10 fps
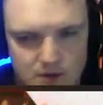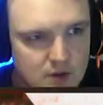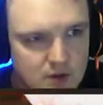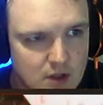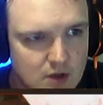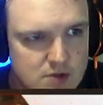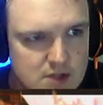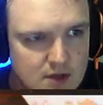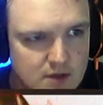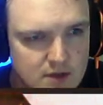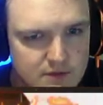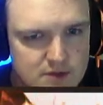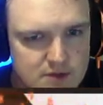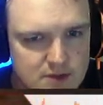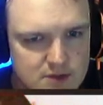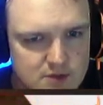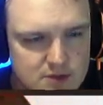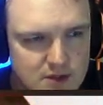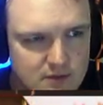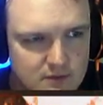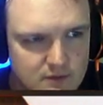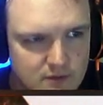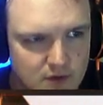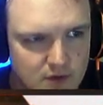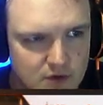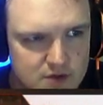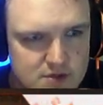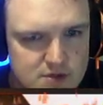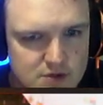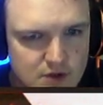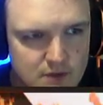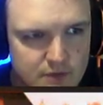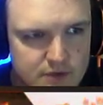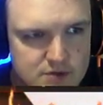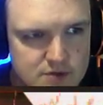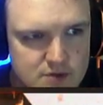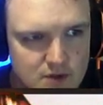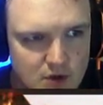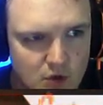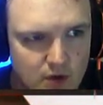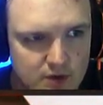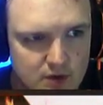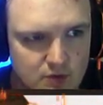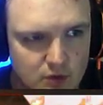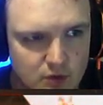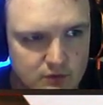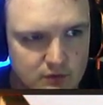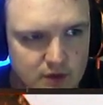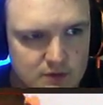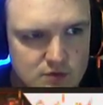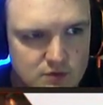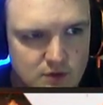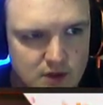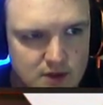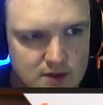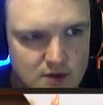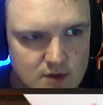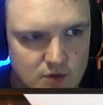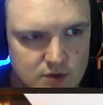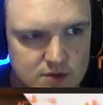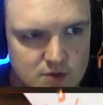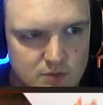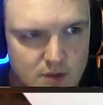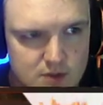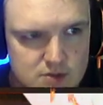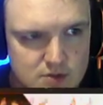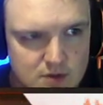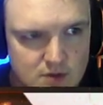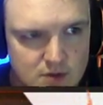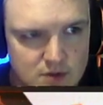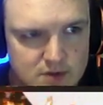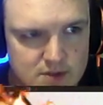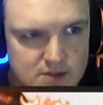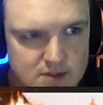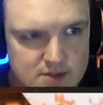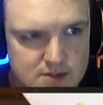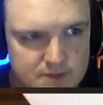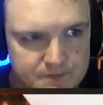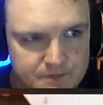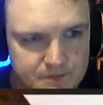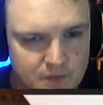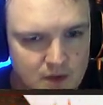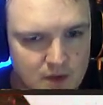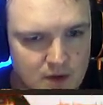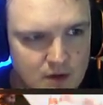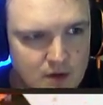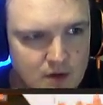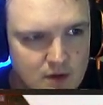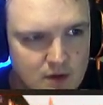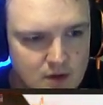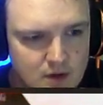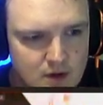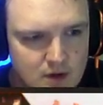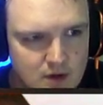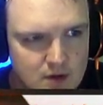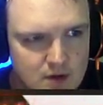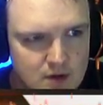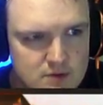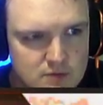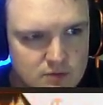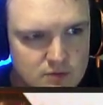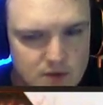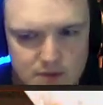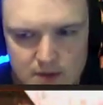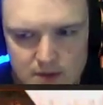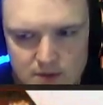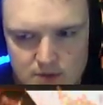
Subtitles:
it goes down, and it feels like it's 13. There is a circumference around it where it gives you the heat only so much distance. And it is right about